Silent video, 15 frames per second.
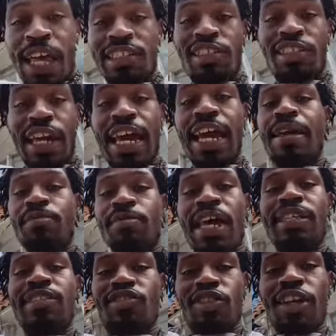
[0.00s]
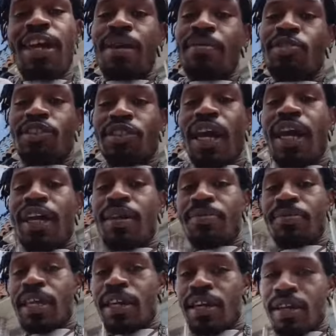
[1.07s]
That same, that same sky
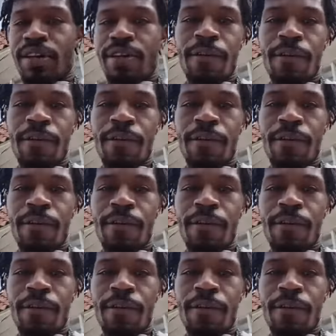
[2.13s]
up there.